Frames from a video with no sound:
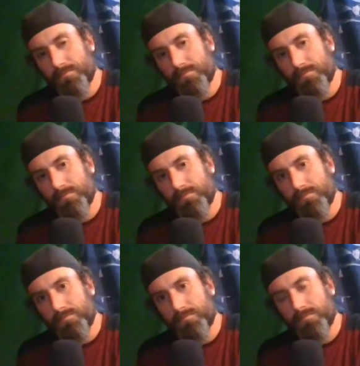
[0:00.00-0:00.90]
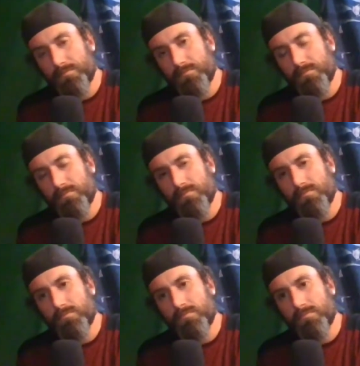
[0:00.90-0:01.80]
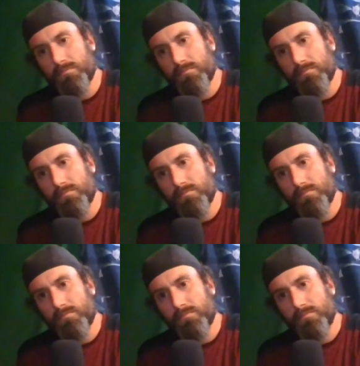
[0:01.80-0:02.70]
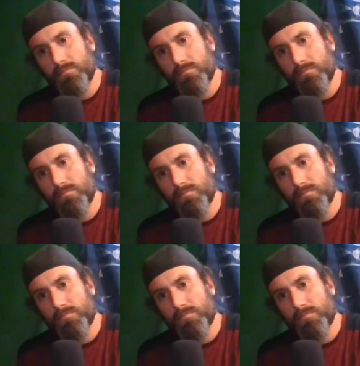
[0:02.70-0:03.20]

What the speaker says: (no one is talking)